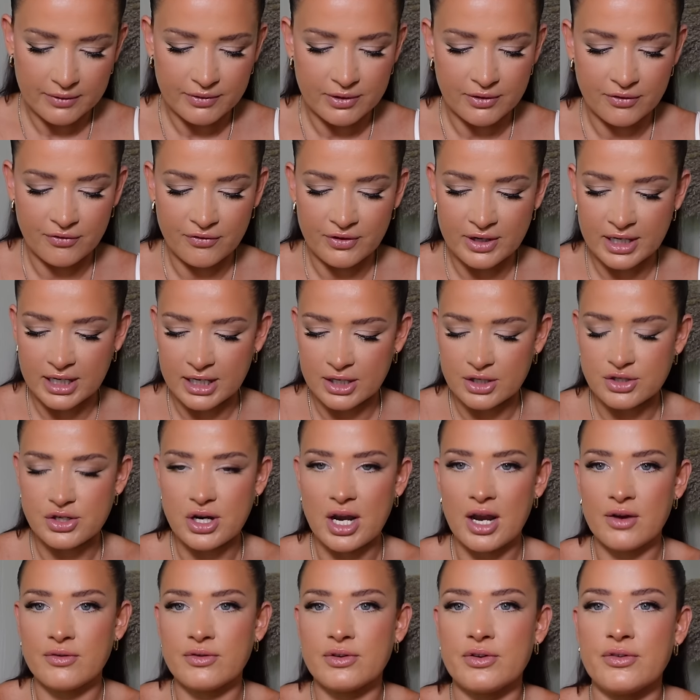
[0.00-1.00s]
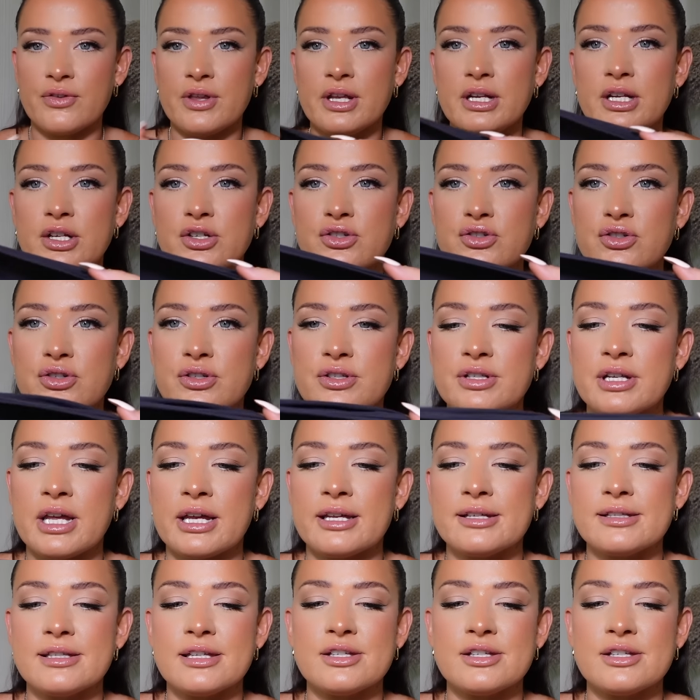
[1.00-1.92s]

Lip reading: The finish, everything is just nice.